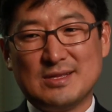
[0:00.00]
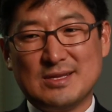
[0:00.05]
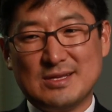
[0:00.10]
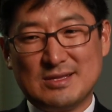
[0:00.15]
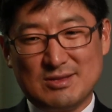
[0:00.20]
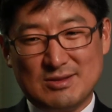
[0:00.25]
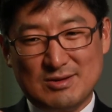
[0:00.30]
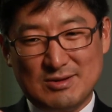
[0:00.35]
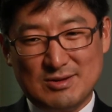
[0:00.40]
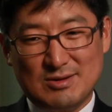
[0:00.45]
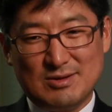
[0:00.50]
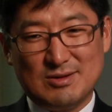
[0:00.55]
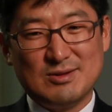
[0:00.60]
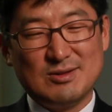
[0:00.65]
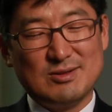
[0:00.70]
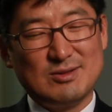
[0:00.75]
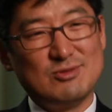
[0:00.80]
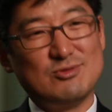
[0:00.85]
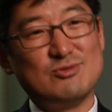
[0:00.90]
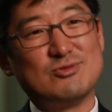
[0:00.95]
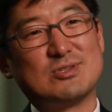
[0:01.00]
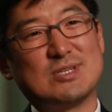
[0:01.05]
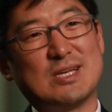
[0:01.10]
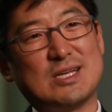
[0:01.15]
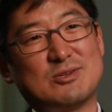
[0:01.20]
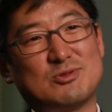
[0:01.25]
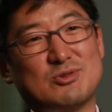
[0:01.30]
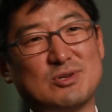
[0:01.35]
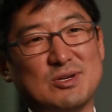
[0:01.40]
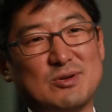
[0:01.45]
that the new
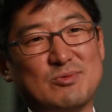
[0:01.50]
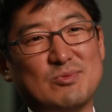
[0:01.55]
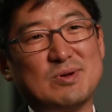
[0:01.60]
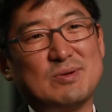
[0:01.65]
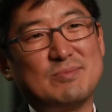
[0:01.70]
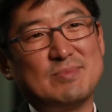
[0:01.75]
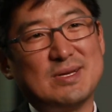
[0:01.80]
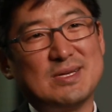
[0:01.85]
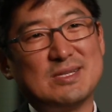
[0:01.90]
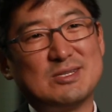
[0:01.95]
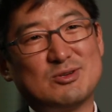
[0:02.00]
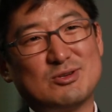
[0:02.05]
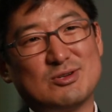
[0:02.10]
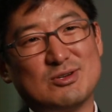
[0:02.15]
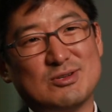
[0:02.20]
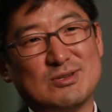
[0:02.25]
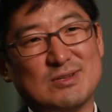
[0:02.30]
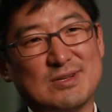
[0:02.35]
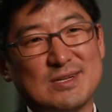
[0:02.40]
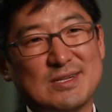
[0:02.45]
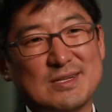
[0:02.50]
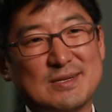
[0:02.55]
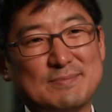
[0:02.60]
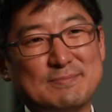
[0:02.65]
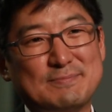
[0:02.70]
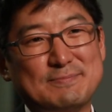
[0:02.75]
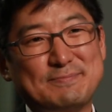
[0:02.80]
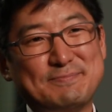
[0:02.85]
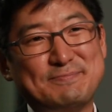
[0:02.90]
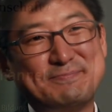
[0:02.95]
century will be introducing
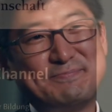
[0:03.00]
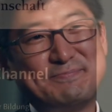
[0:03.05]
them.